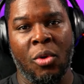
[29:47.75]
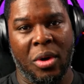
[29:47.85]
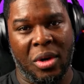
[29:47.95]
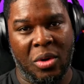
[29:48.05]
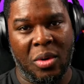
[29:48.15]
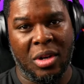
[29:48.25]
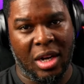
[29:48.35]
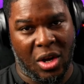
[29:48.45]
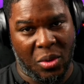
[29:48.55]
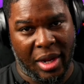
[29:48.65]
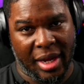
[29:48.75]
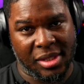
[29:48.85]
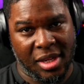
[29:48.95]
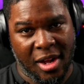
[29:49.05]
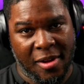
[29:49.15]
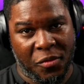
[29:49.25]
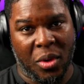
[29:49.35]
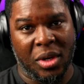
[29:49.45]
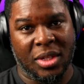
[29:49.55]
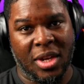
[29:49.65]
Immortal Codex.
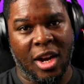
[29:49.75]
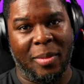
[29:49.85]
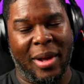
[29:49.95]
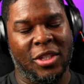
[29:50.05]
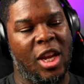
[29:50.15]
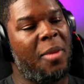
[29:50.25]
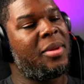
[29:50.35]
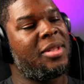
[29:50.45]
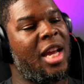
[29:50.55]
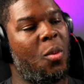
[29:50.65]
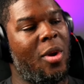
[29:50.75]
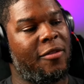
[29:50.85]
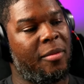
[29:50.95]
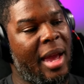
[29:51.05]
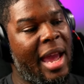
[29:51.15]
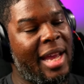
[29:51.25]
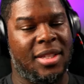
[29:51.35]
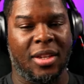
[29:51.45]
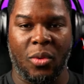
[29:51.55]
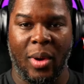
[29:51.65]
We're gonna talk about champions that went from
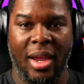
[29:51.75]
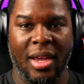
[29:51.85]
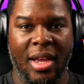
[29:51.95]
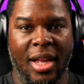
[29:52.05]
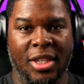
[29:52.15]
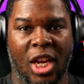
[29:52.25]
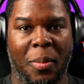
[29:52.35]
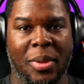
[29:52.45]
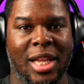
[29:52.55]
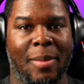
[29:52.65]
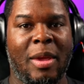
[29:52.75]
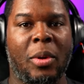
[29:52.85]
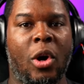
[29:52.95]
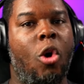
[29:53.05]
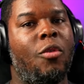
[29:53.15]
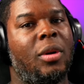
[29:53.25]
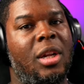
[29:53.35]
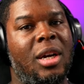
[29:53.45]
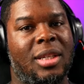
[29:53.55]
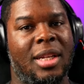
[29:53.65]
hate to great, champions that people
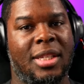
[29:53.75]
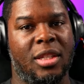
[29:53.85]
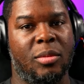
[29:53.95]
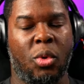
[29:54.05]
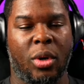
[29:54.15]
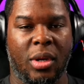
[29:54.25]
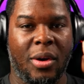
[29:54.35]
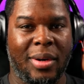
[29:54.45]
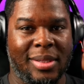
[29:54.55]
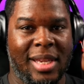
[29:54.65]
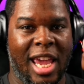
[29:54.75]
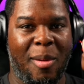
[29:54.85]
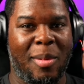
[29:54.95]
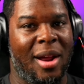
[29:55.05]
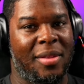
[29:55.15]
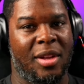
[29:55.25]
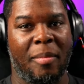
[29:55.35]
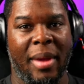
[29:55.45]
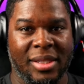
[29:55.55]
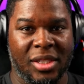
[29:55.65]
overlooked until the Mortal Codex came. Now they're
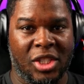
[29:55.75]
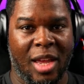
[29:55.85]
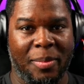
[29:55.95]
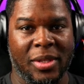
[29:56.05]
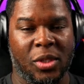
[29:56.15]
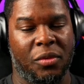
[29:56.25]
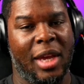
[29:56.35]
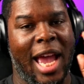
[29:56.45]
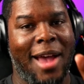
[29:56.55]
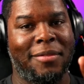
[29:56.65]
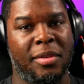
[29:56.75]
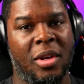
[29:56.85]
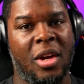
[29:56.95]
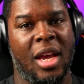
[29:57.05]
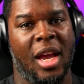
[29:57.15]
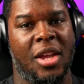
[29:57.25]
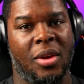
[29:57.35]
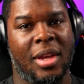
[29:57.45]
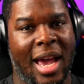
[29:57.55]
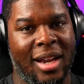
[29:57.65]
amazing champions, so if you have them in
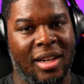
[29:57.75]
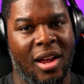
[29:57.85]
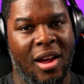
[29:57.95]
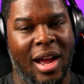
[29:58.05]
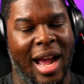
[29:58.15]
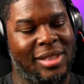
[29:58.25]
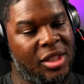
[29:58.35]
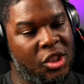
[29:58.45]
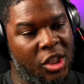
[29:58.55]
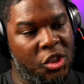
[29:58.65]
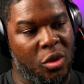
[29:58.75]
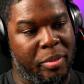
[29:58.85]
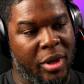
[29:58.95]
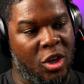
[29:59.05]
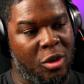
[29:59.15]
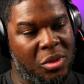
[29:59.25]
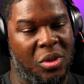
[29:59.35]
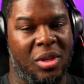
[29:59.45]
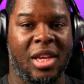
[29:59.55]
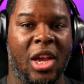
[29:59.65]
your catalog, I suggest you build them
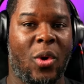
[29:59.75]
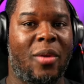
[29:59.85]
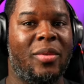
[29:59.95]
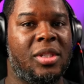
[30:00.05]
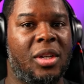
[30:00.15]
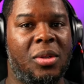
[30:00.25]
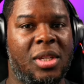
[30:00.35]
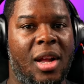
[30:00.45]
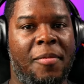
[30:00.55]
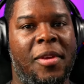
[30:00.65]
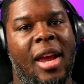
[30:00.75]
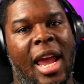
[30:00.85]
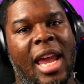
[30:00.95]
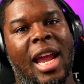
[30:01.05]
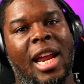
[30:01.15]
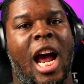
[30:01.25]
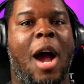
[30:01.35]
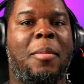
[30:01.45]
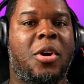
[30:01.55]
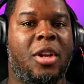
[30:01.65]
so you can get great results. And
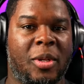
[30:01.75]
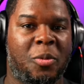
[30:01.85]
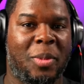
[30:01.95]
I'm gonna be